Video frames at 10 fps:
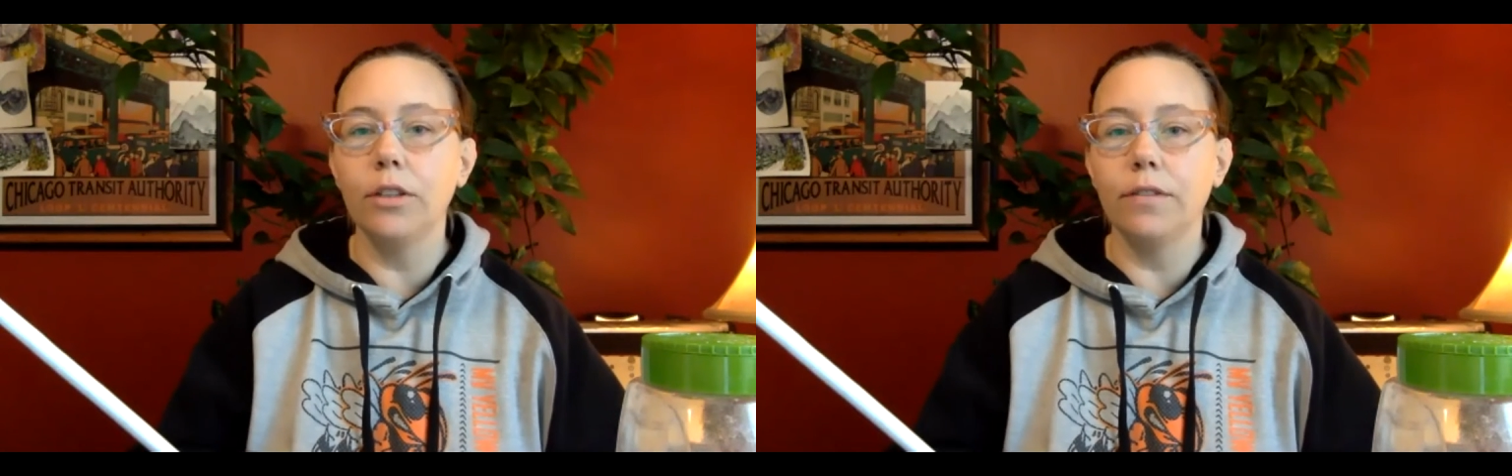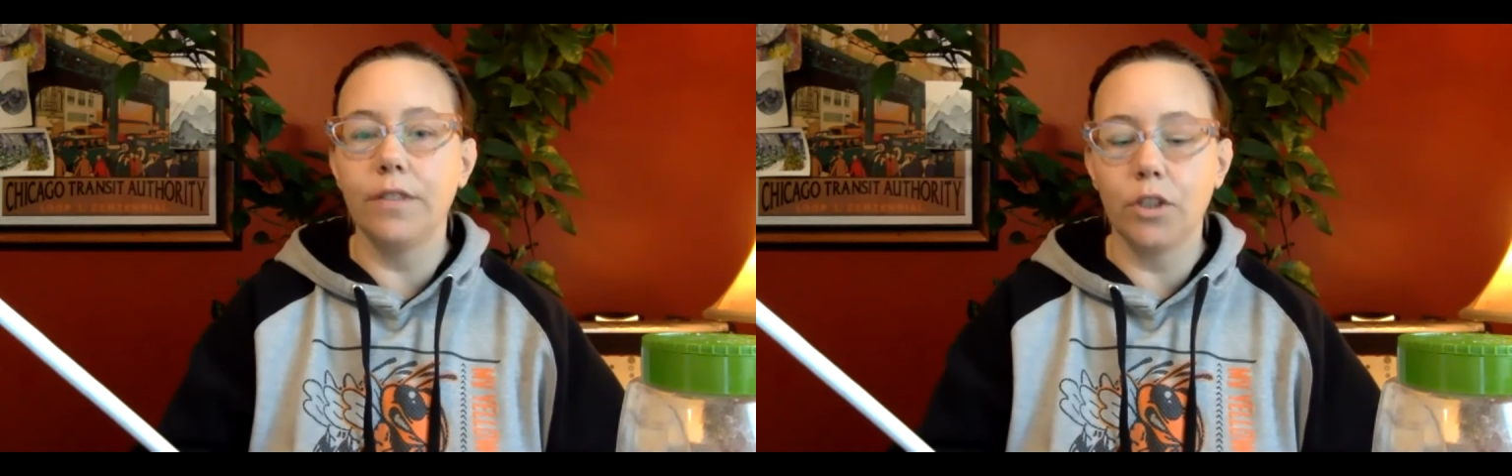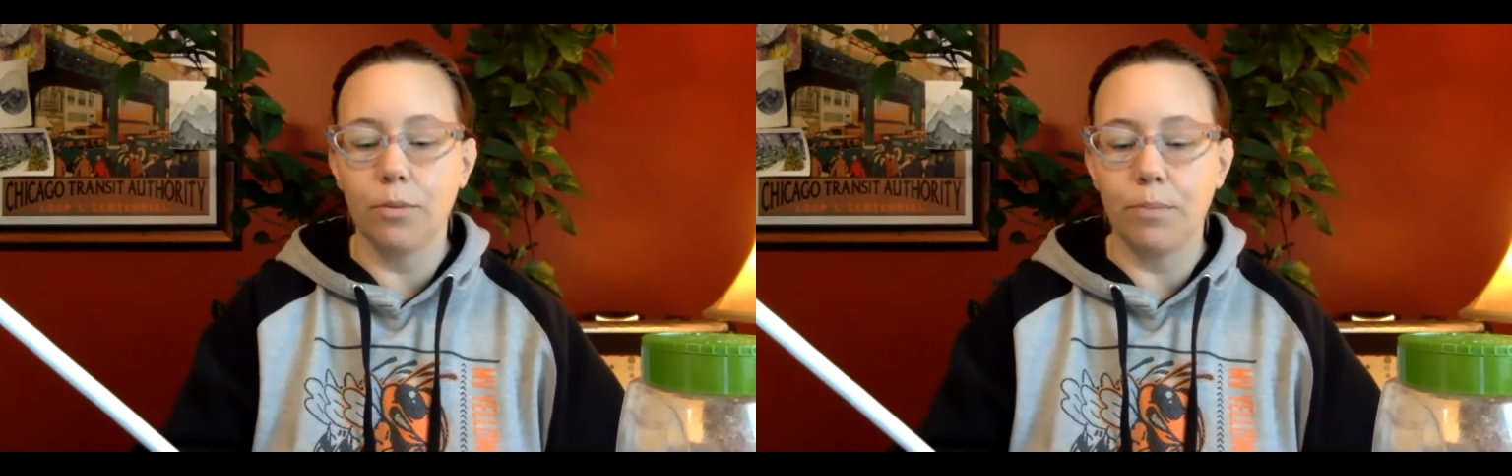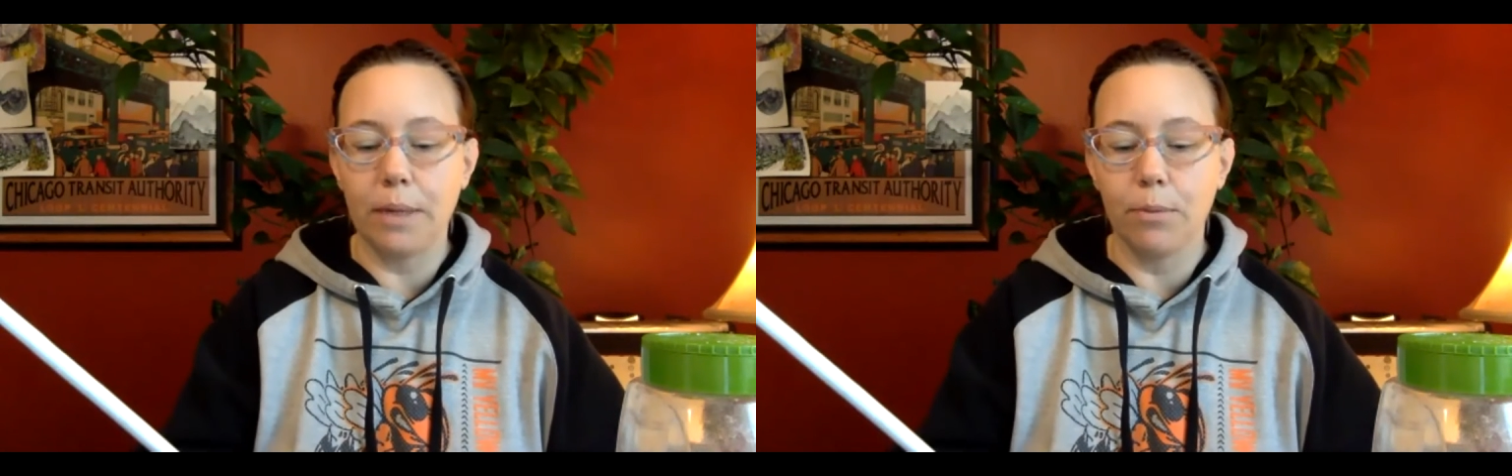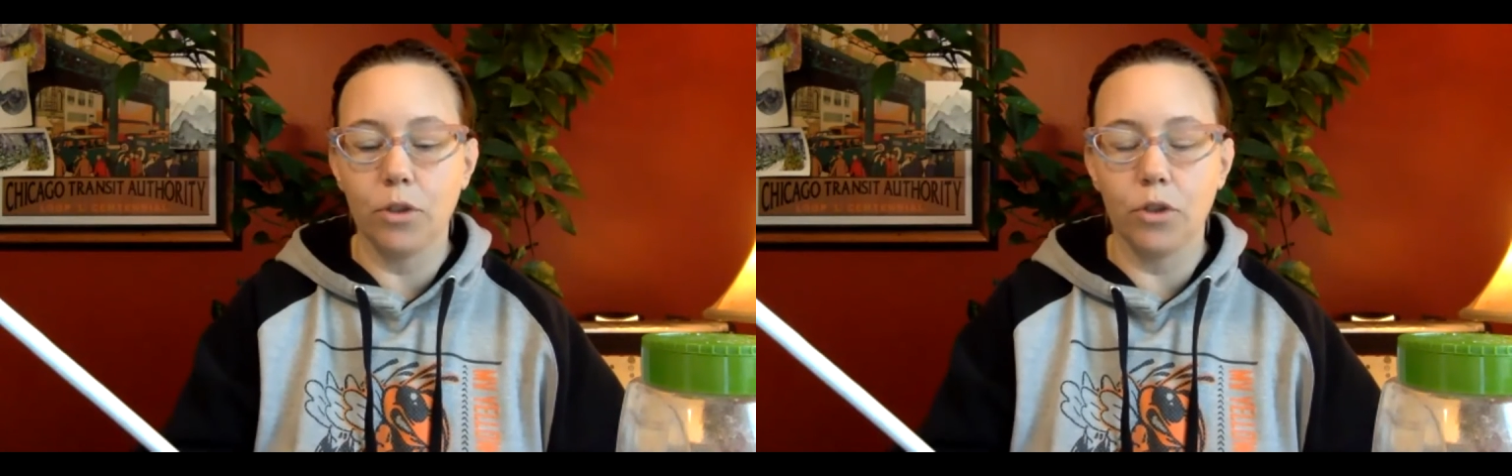deficient
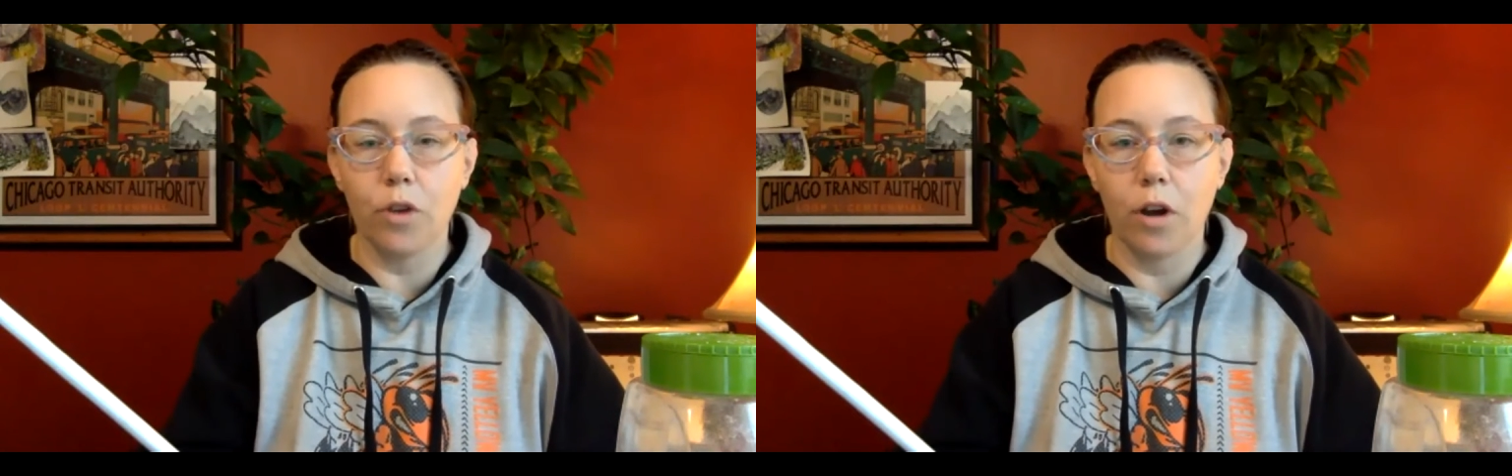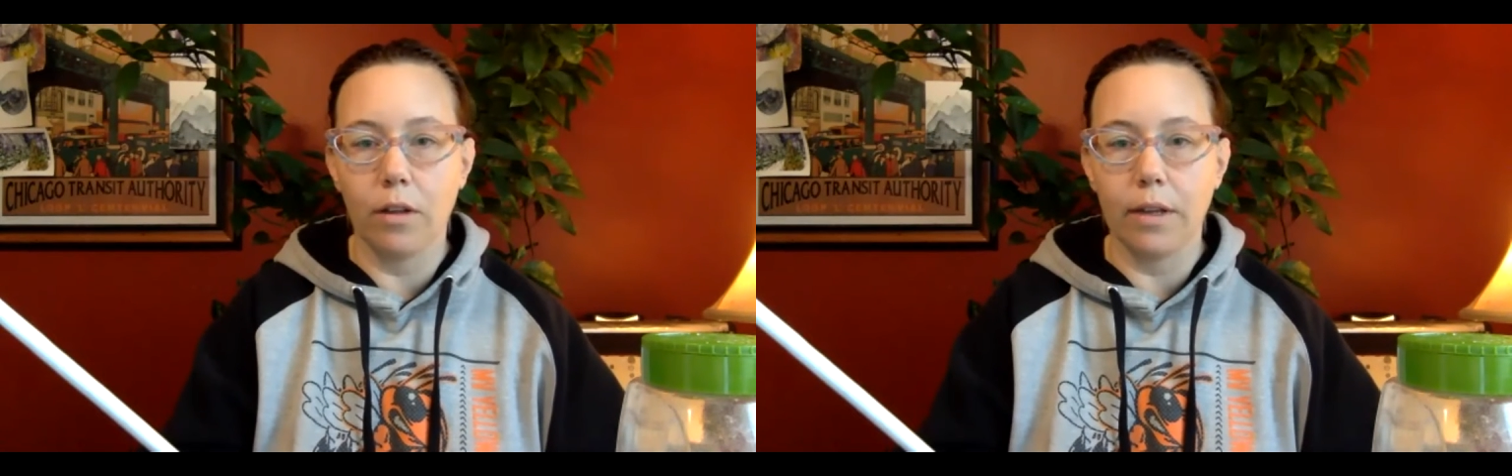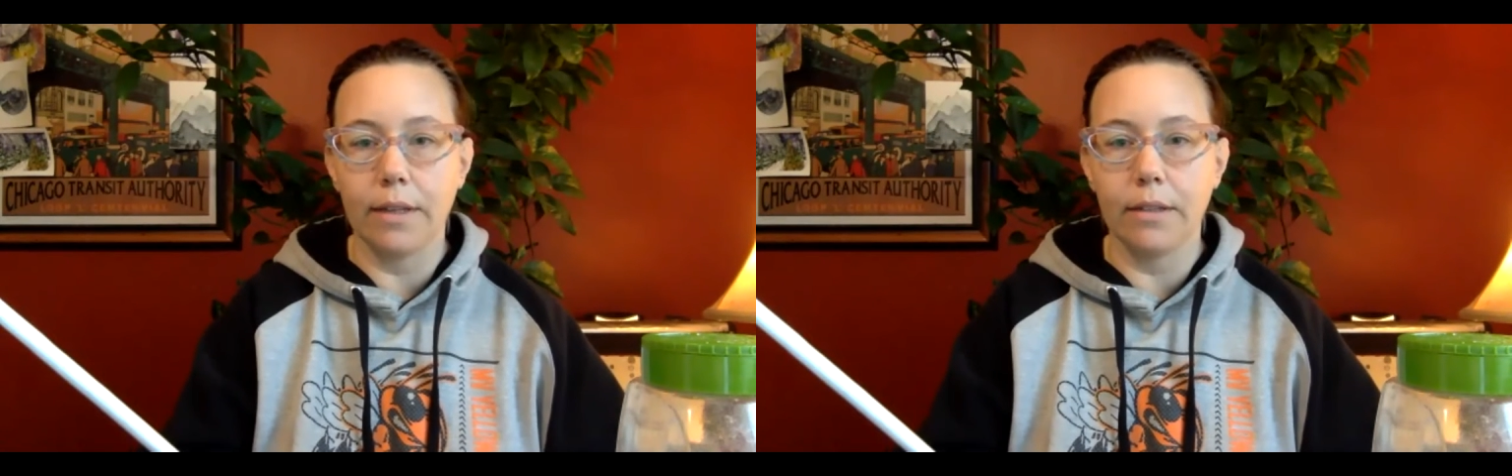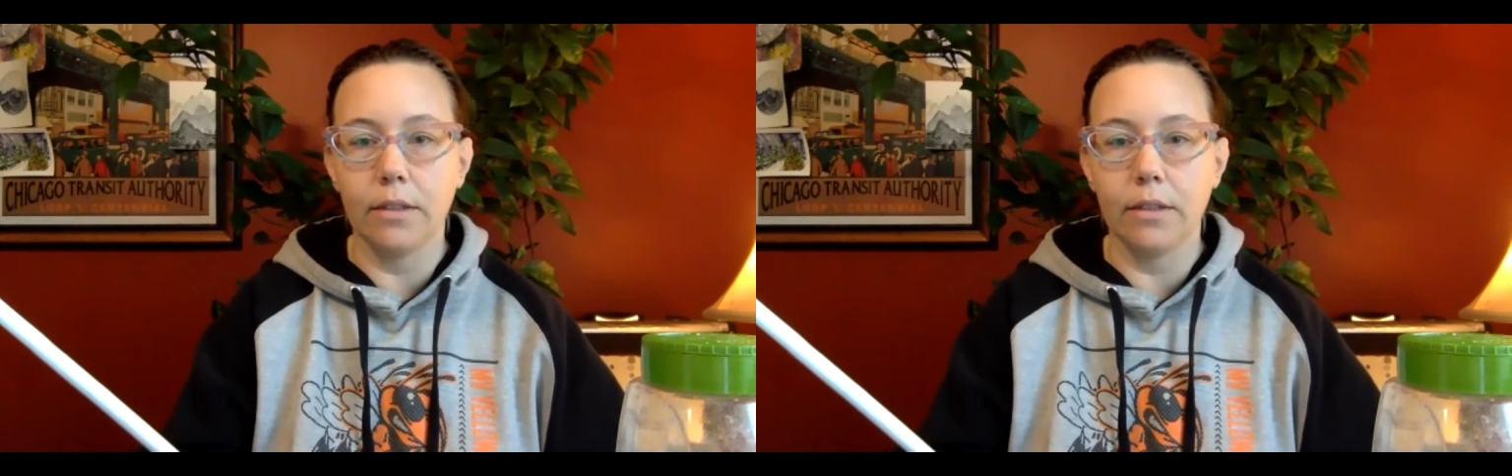people struggle in.